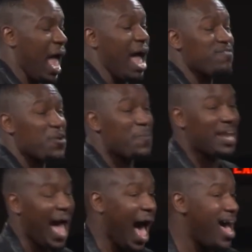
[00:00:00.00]
H- have you
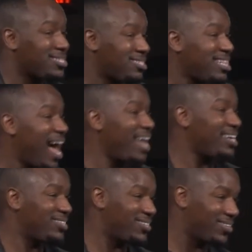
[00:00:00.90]
been asked
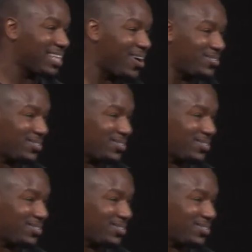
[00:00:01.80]
that in 2000?